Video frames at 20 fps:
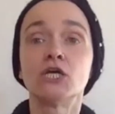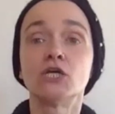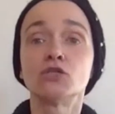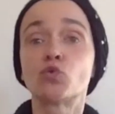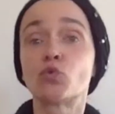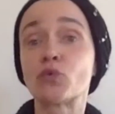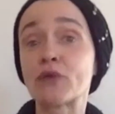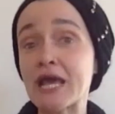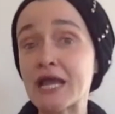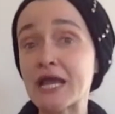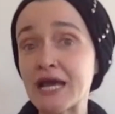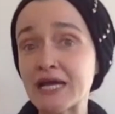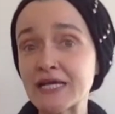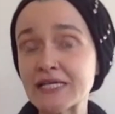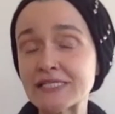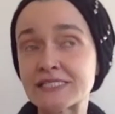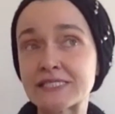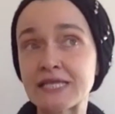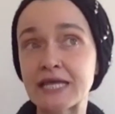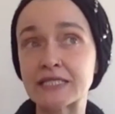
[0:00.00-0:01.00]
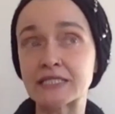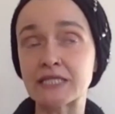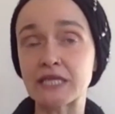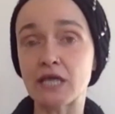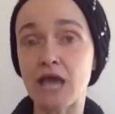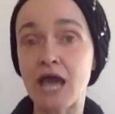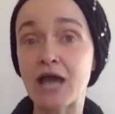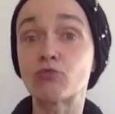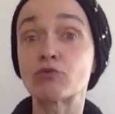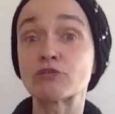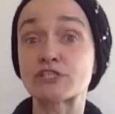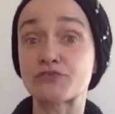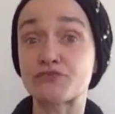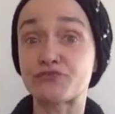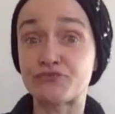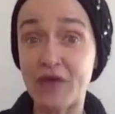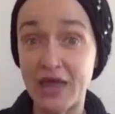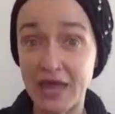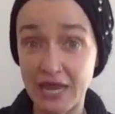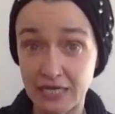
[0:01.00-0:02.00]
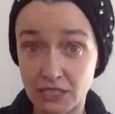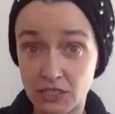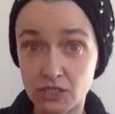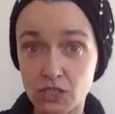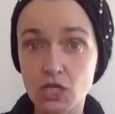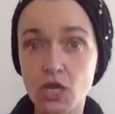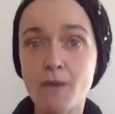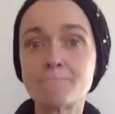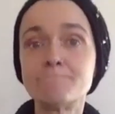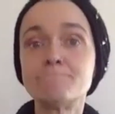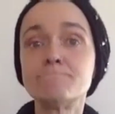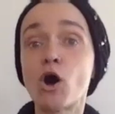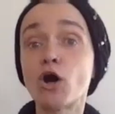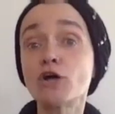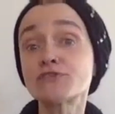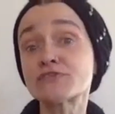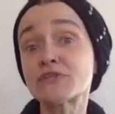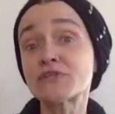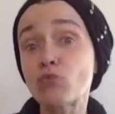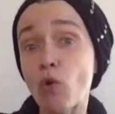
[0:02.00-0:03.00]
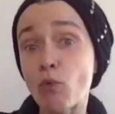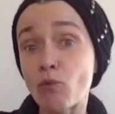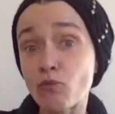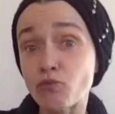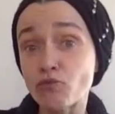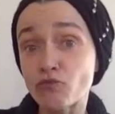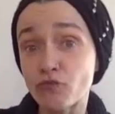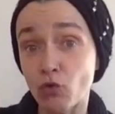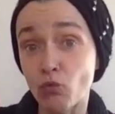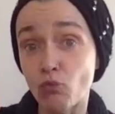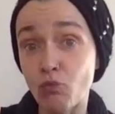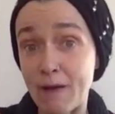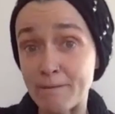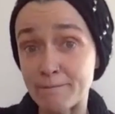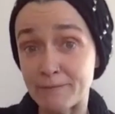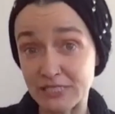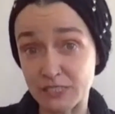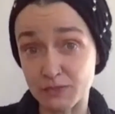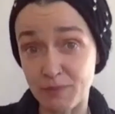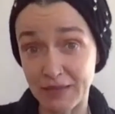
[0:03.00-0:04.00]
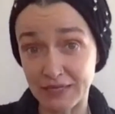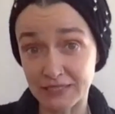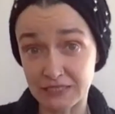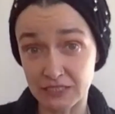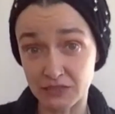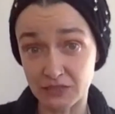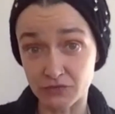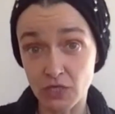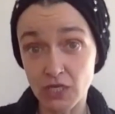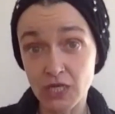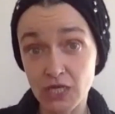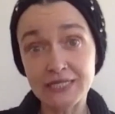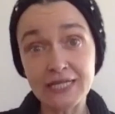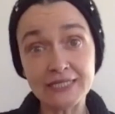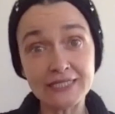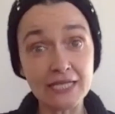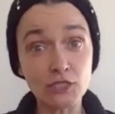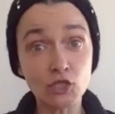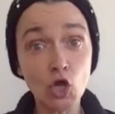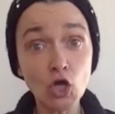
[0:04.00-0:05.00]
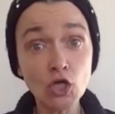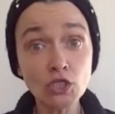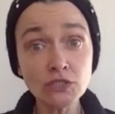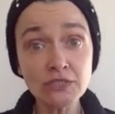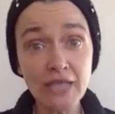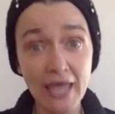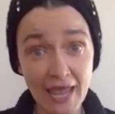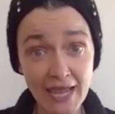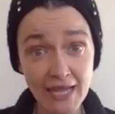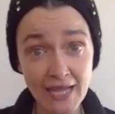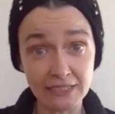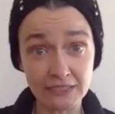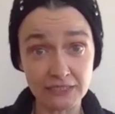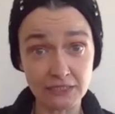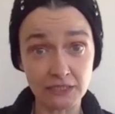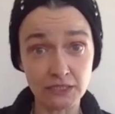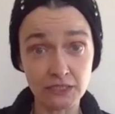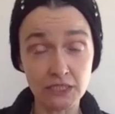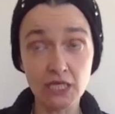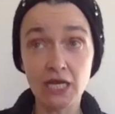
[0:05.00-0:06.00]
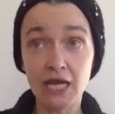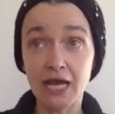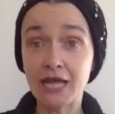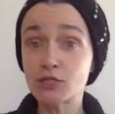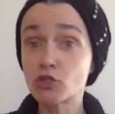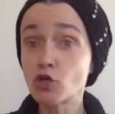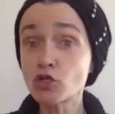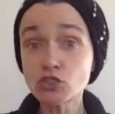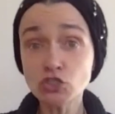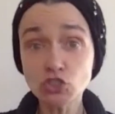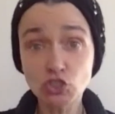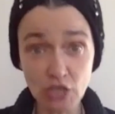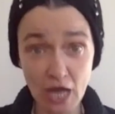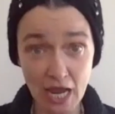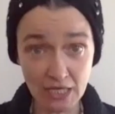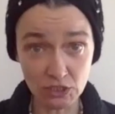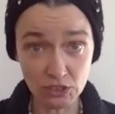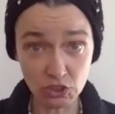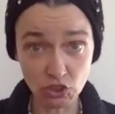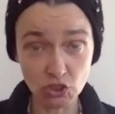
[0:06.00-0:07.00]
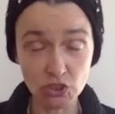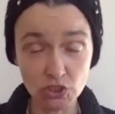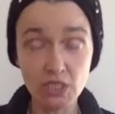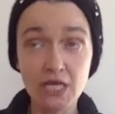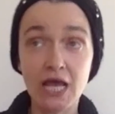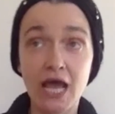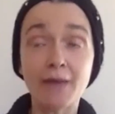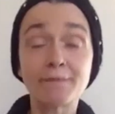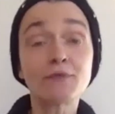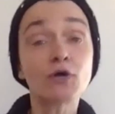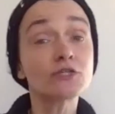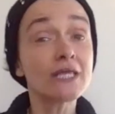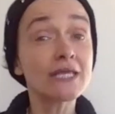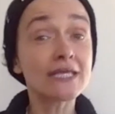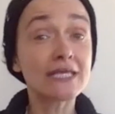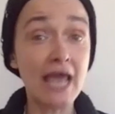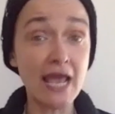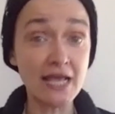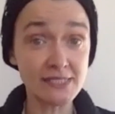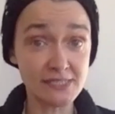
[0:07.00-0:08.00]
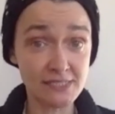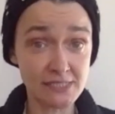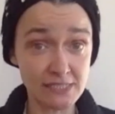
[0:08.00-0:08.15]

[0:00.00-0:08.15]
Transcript: to realize that I was fed mostly from one perspective, that I don't hate, I don't judge, I'm not against